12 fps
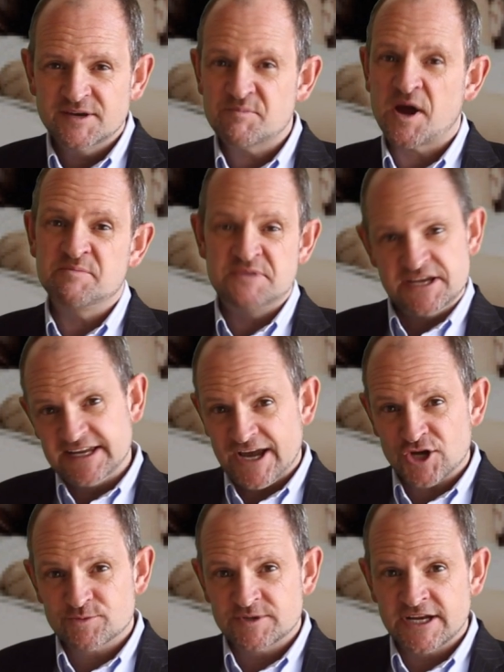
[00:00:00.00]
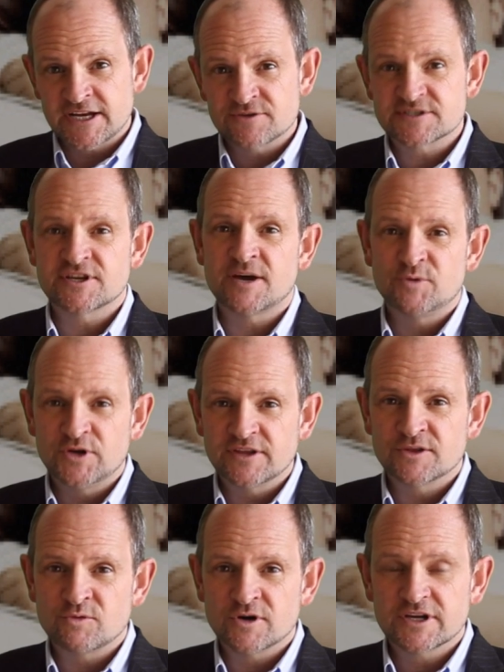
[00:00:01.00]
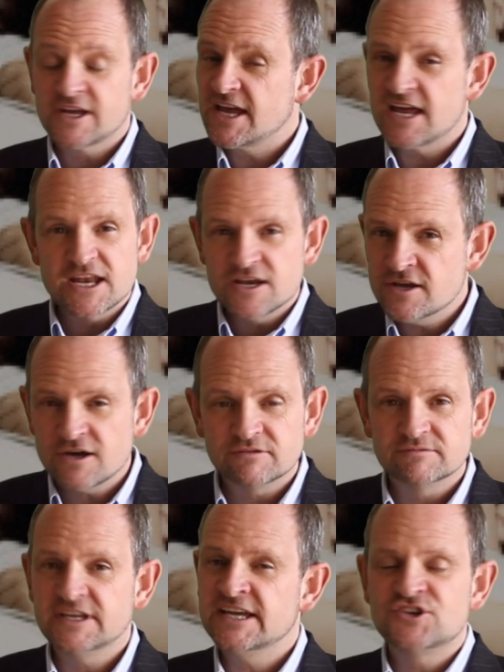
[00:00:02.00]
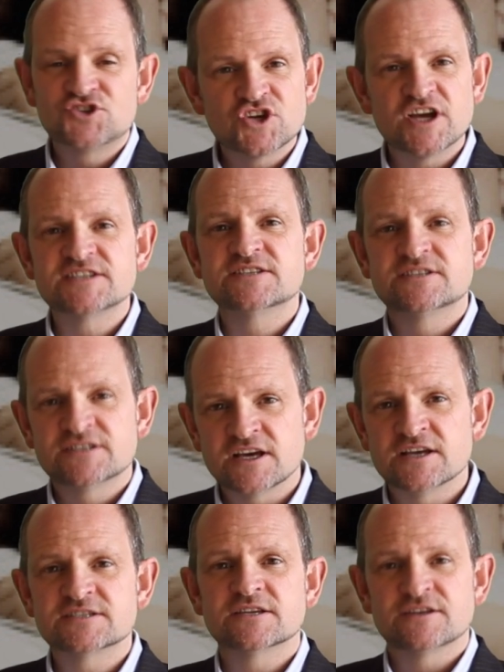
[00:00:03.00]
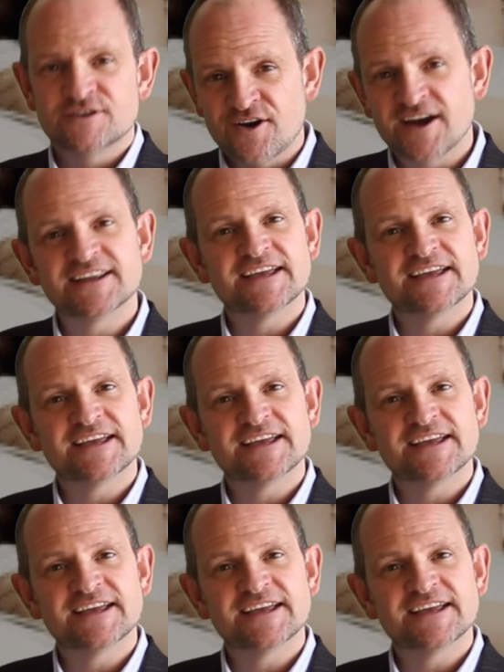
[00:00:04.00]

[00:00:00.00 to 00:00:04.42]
by being couch potatoes and not putting in the work? No, it just does not